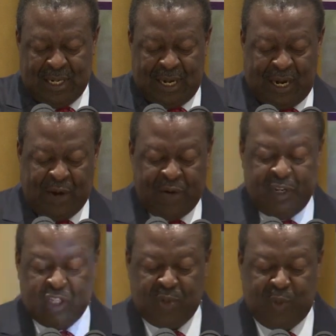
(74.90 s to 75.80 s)
Our
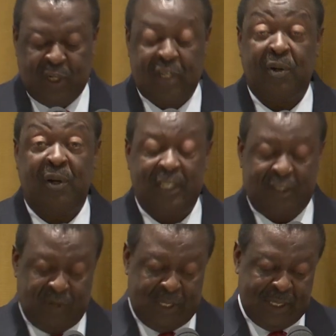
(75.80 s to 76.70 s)
rich political
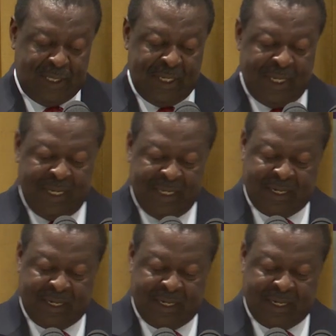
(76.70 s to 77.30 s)
history is